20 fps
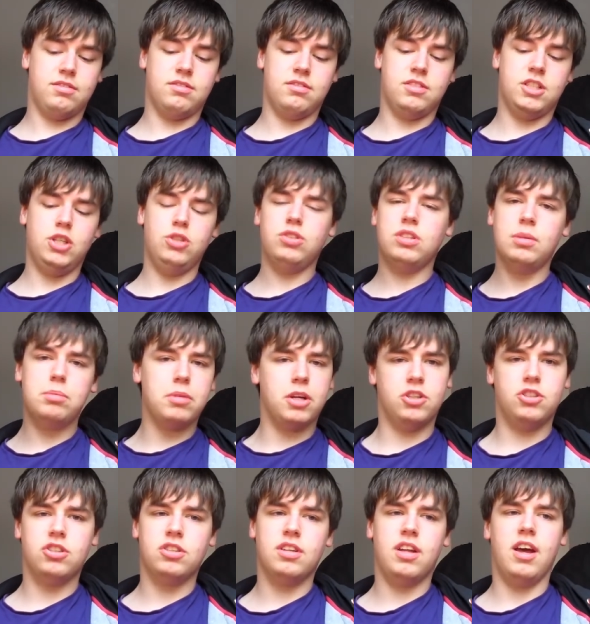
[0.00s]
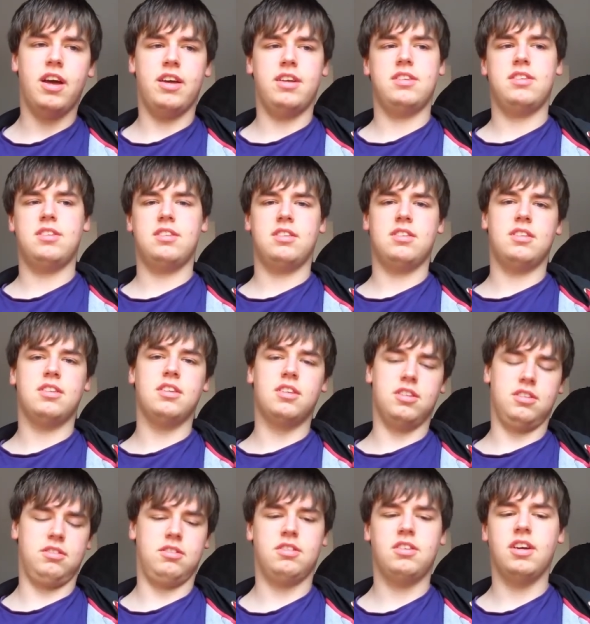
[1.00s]
use the merchandise
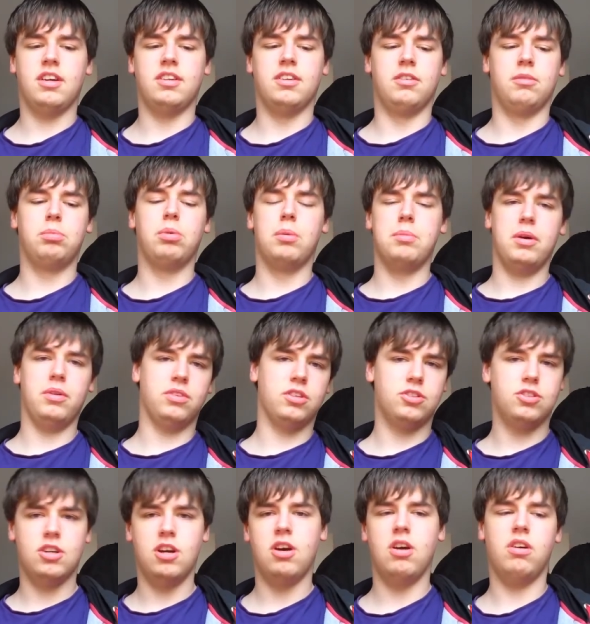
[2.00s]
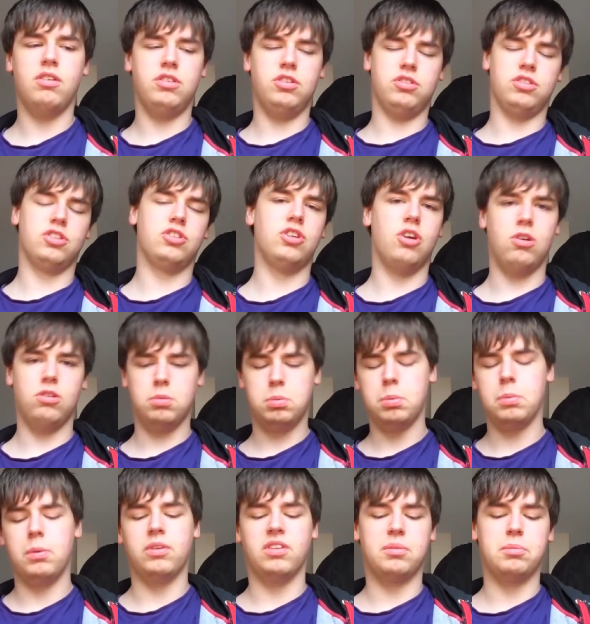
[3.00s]
to kind of promote the show and use the show to
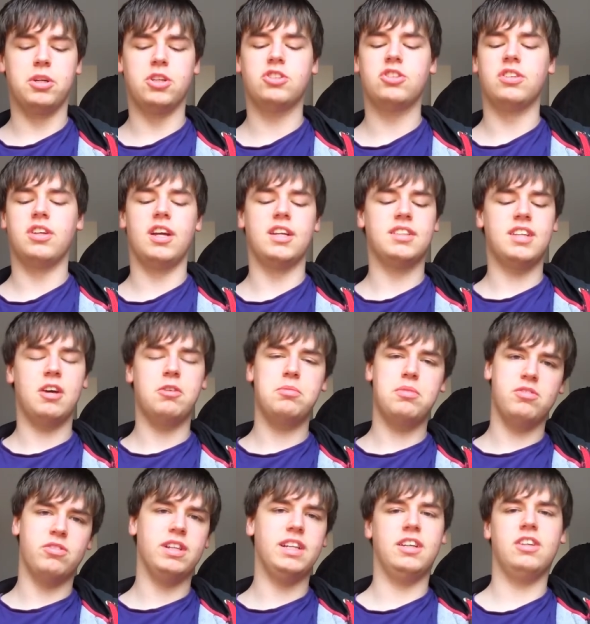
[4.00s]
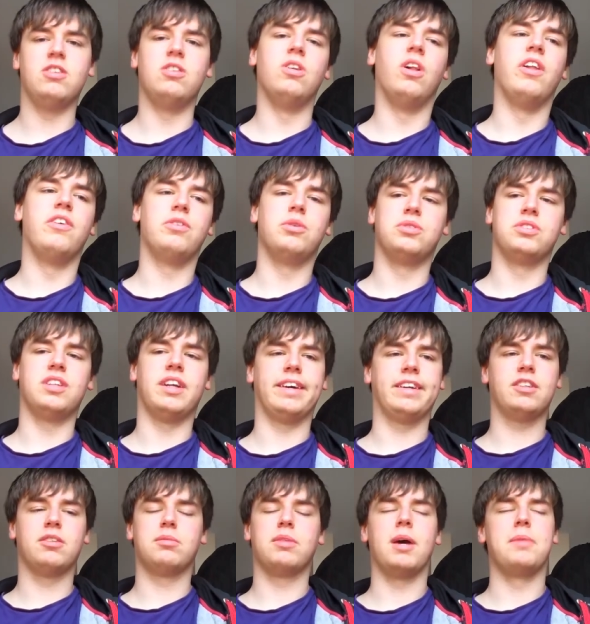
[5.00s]
promote the merchandise. That would be really cool if it was like
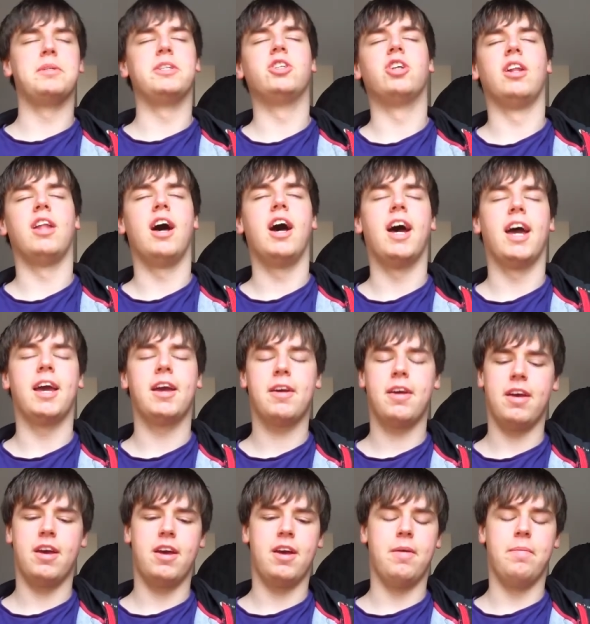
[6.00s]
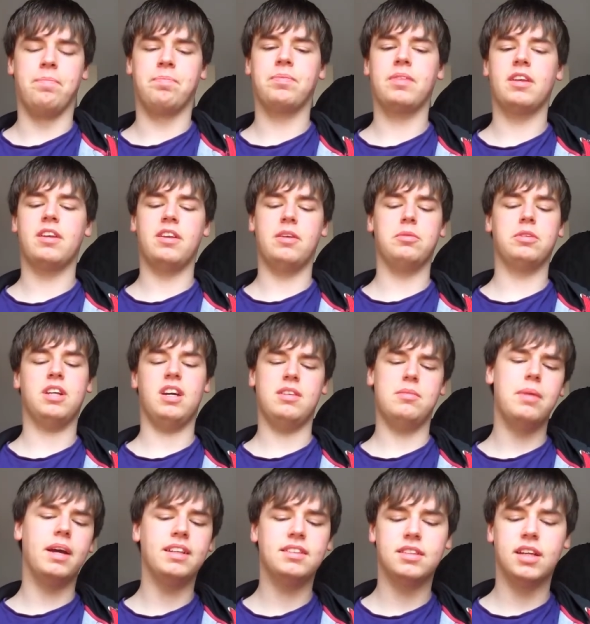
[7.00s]
sometime in July. Um, it would kind of
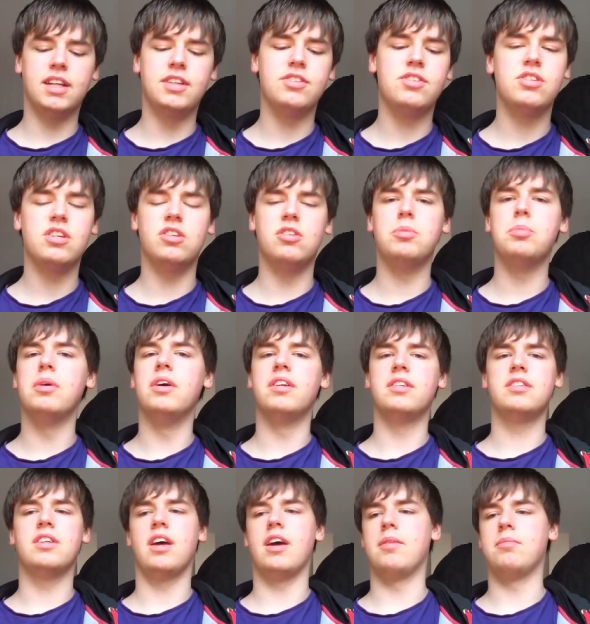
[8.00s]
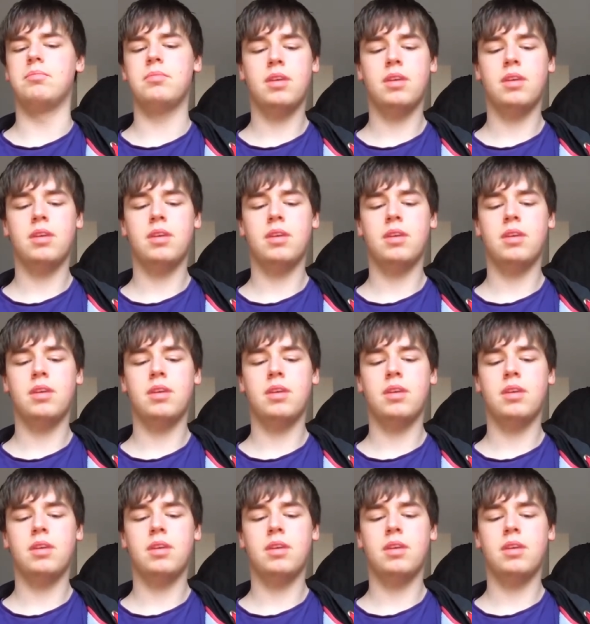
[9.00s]
make sense too, but um,